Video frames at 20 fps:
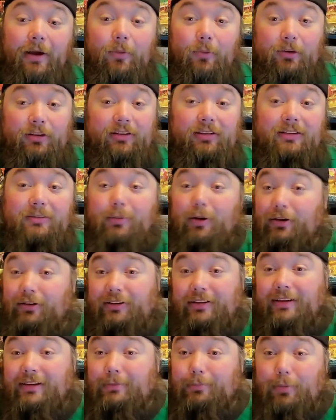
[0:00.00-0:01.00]
When she's small,
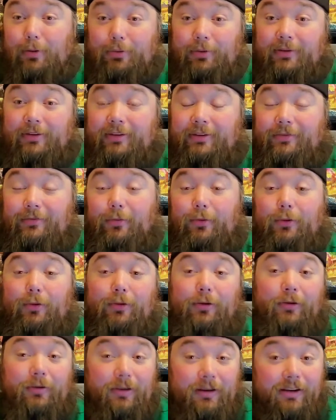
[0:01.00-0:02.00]
she gets bonuses for
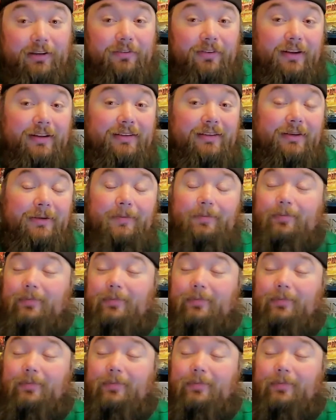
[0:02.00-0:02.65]
her defense.